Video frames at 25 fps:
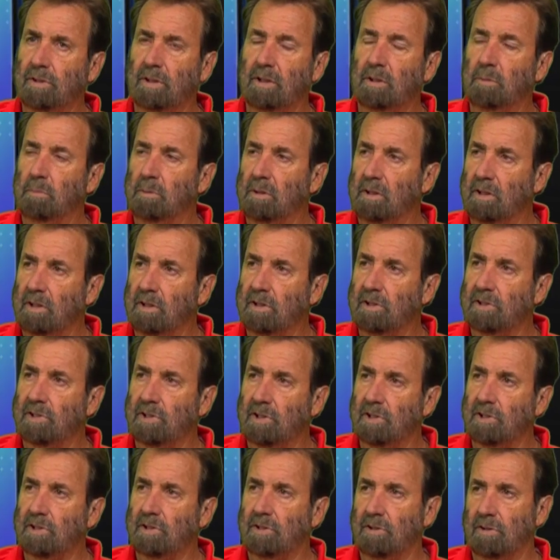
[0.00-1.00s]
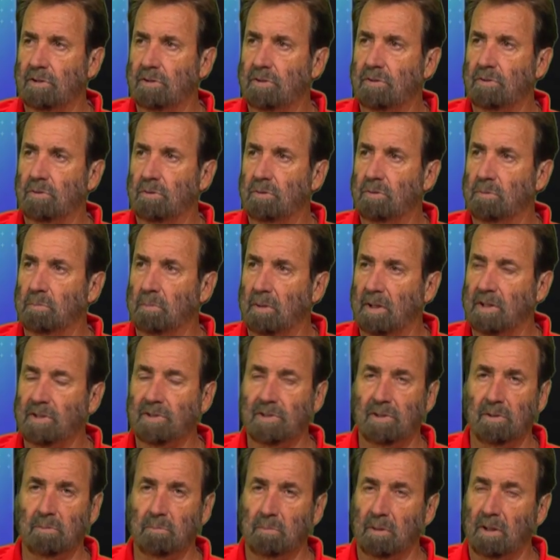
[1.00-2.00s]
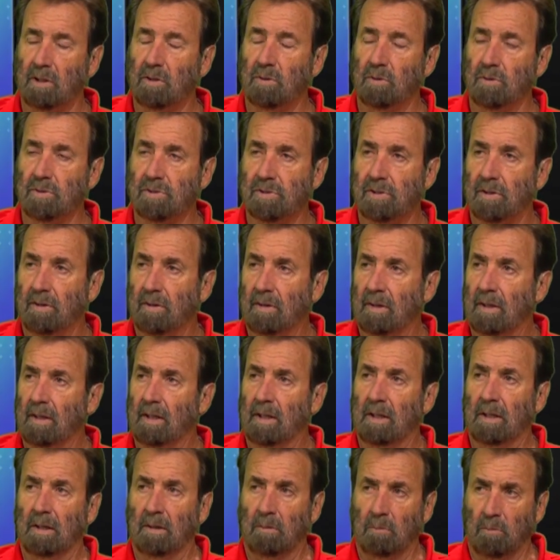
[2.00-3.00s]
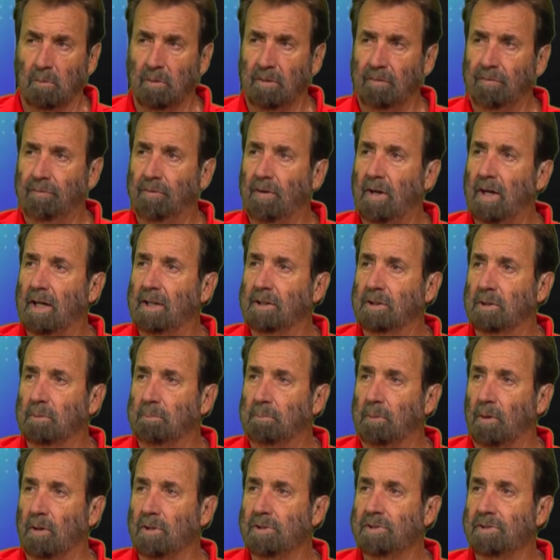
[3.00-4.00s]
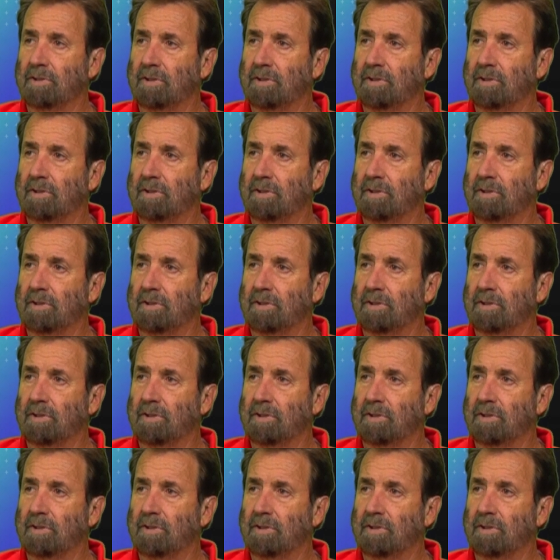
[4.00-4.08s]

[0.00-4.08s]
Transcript: going to be the assistant to Mason? Because we fired the boss.